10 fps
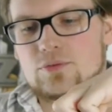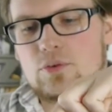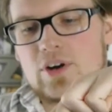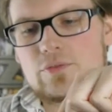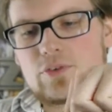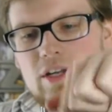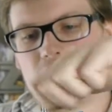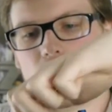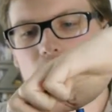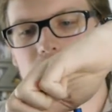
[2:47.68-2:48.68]
for
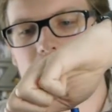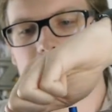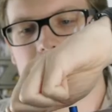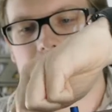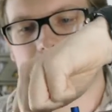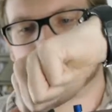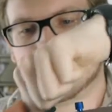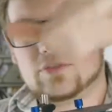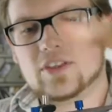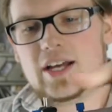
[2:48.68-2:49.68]
every of these
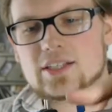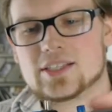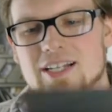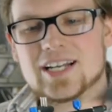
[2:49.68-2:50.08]
flags.